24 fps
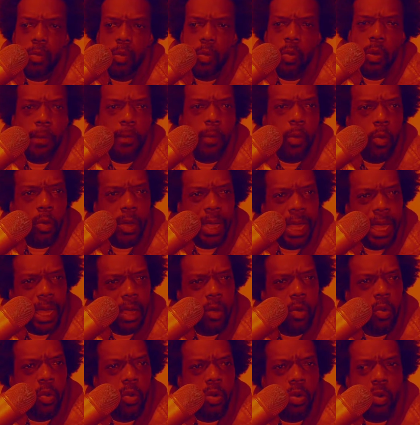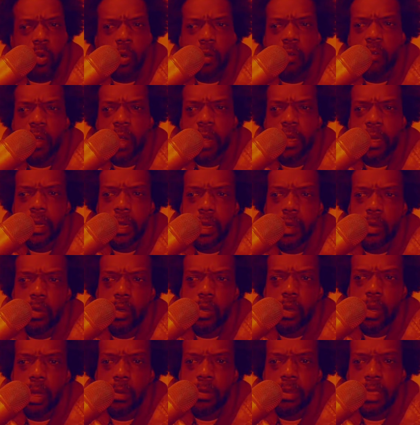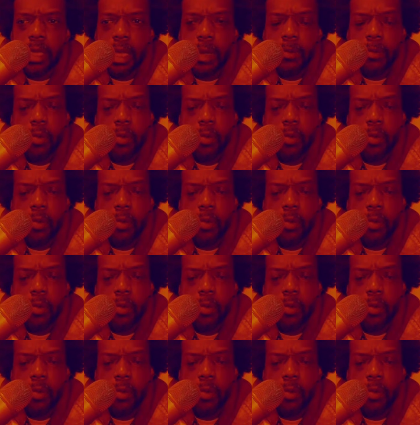what Mook got going on right now. You know what I'm saying?